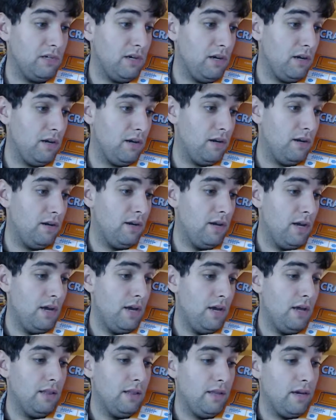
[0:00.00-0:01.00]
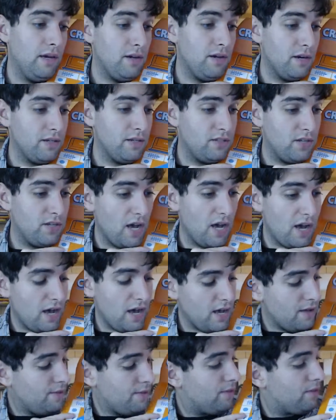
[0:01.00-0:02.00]
Okay. Land on a
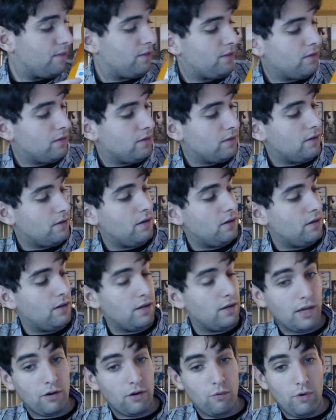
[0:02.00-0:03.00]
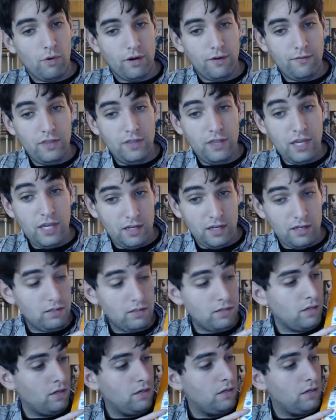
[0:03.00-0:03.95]
star, like one of these.